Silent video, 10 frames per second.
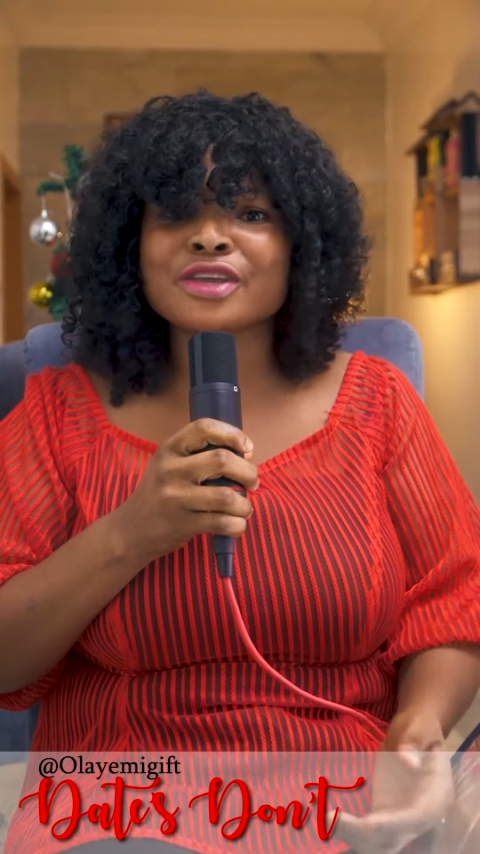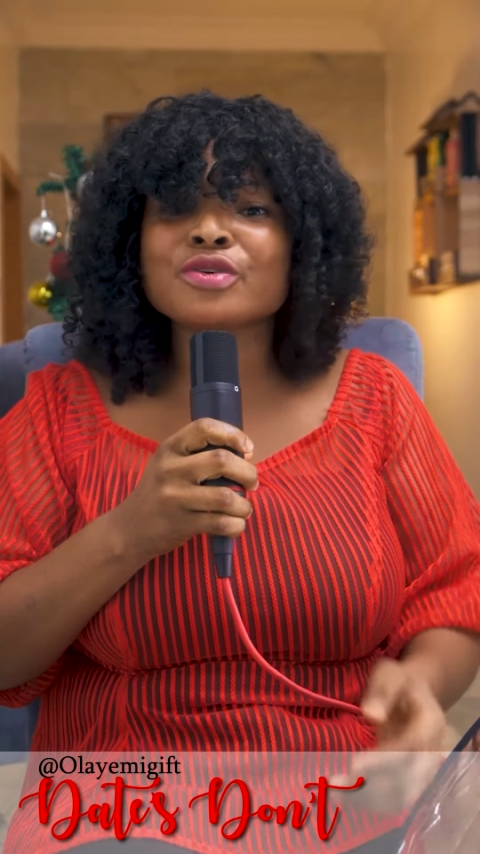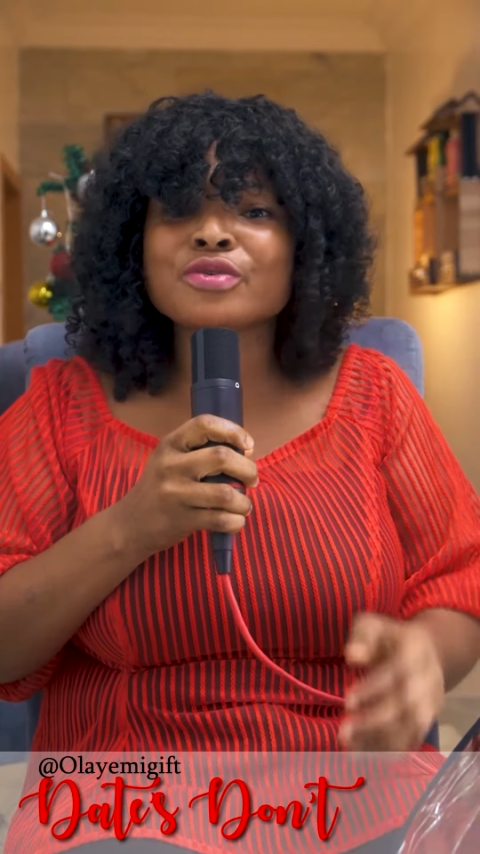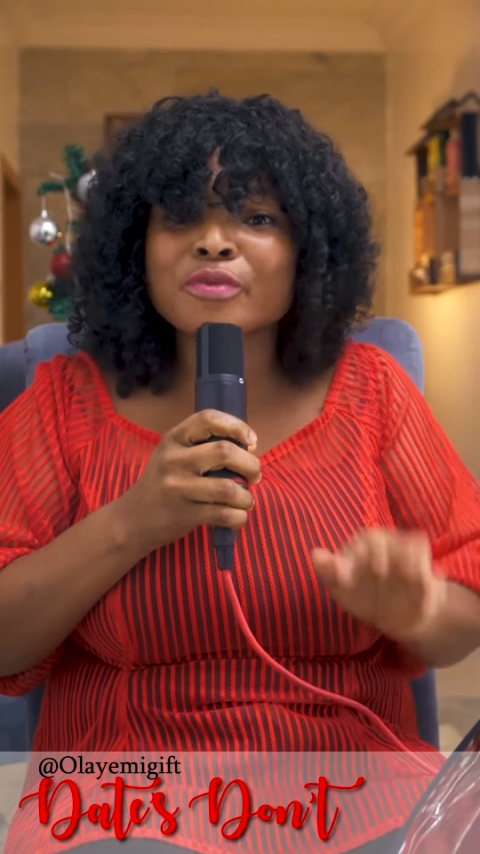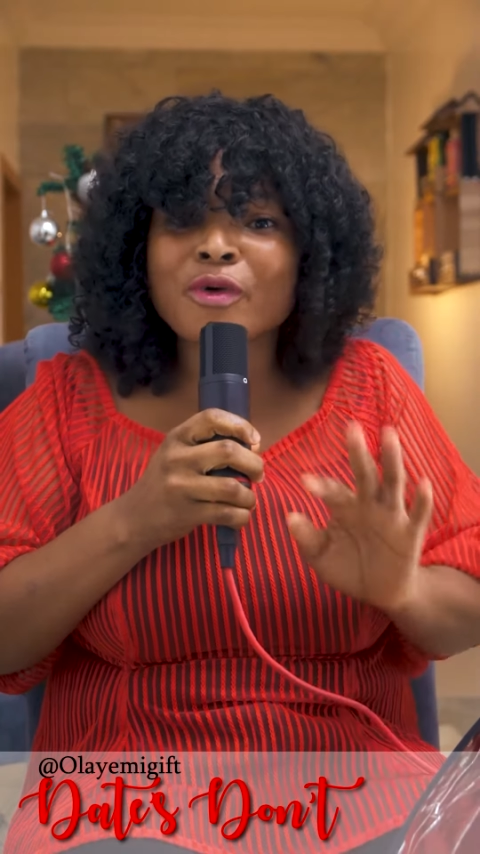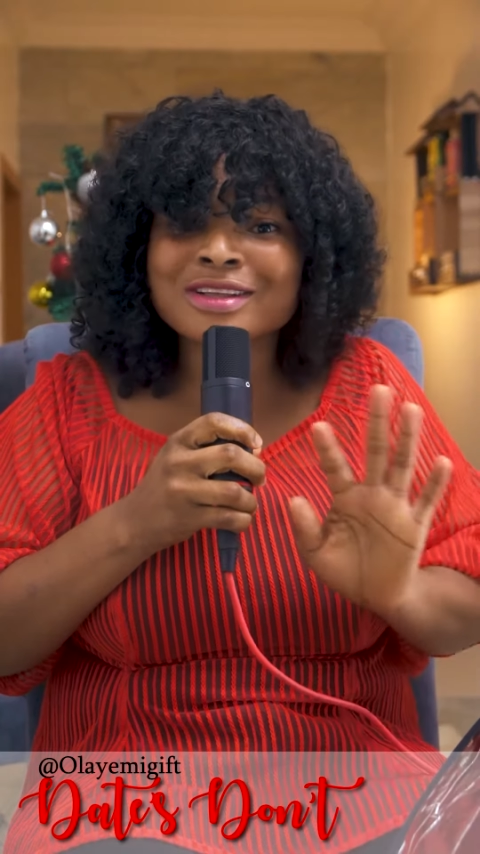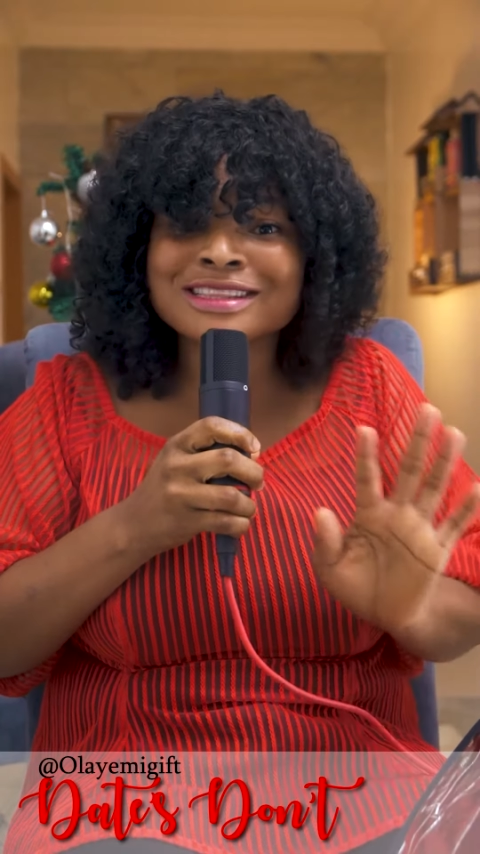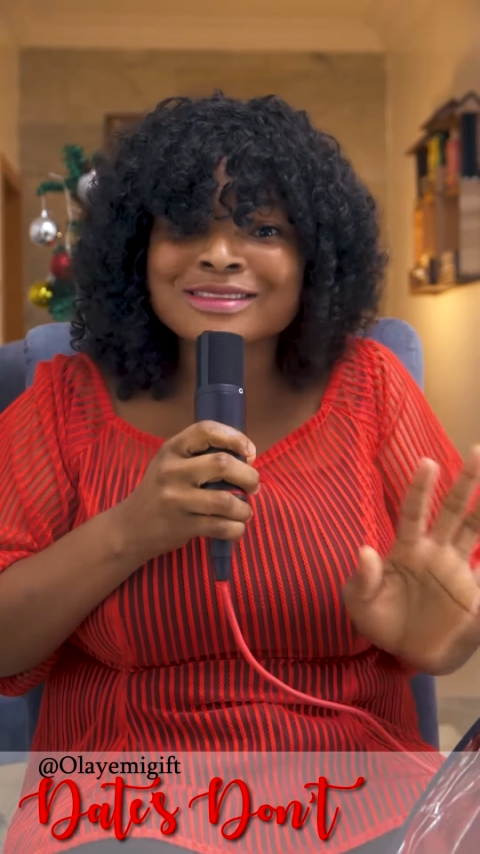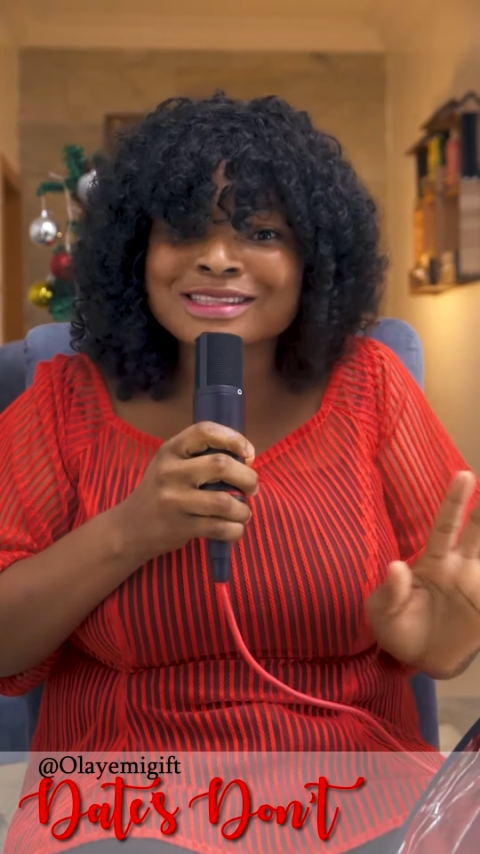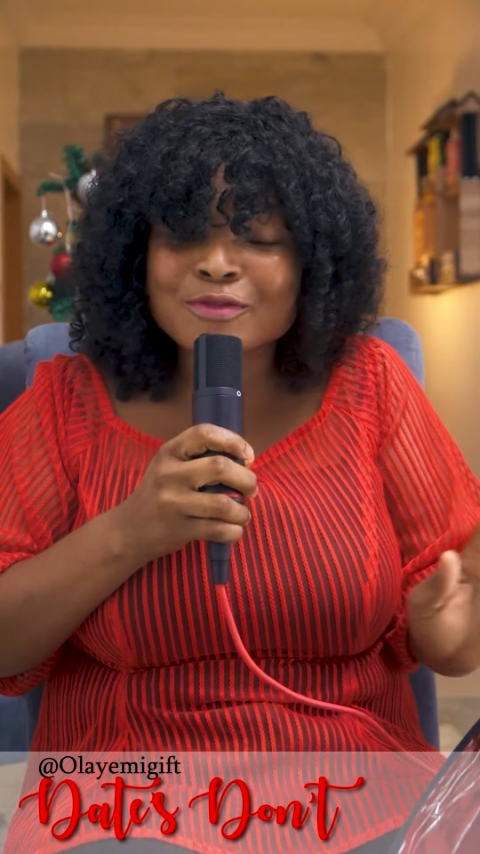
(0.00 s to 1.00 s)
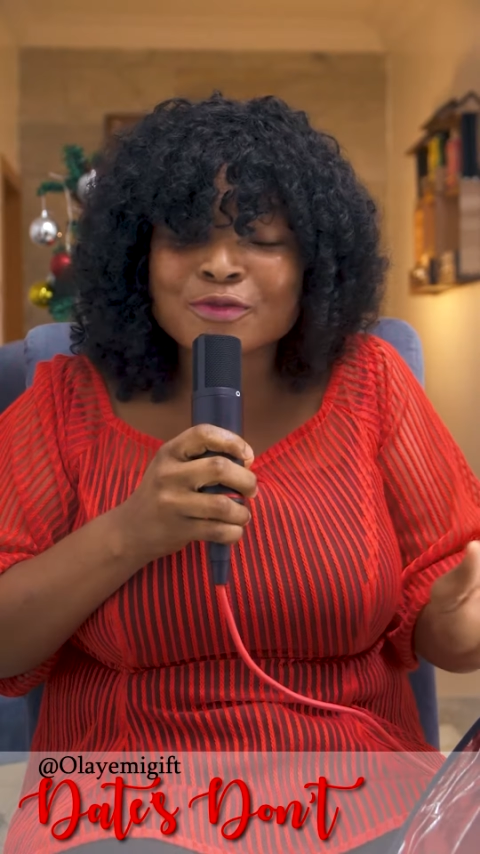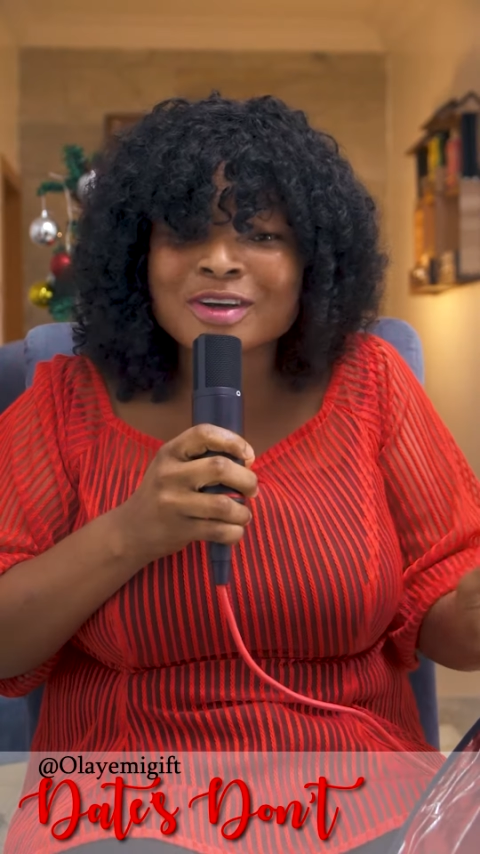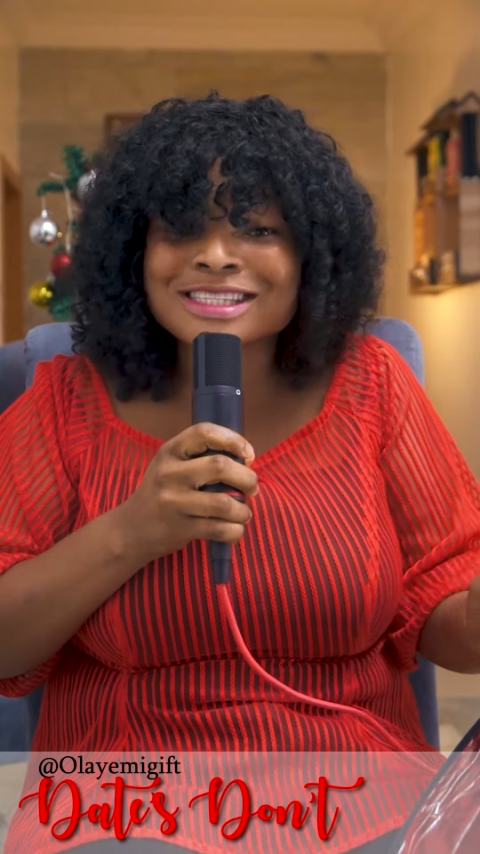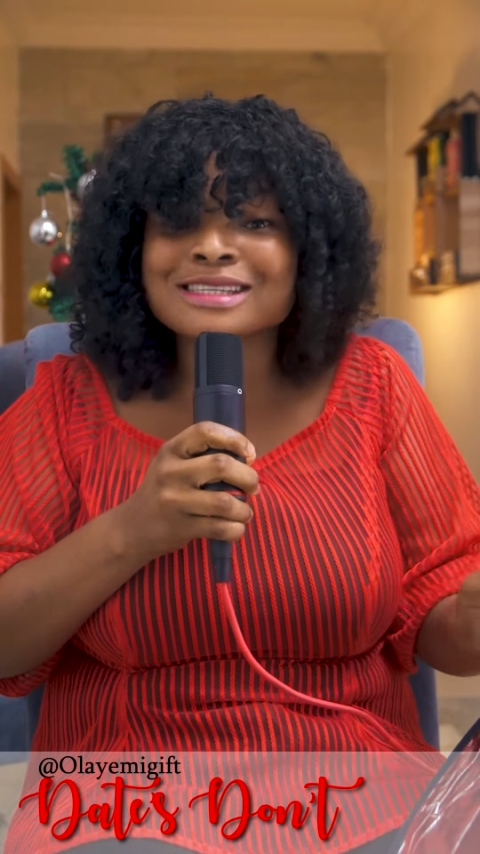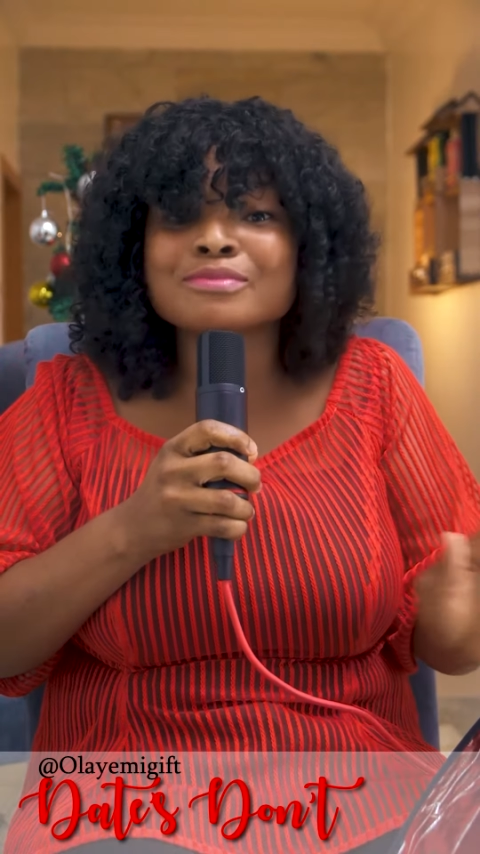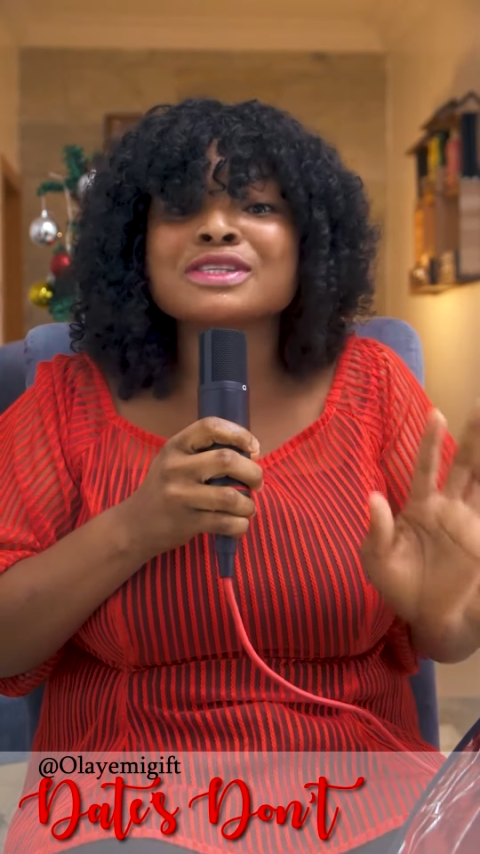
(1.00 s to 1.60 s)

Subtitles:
You want the first thing,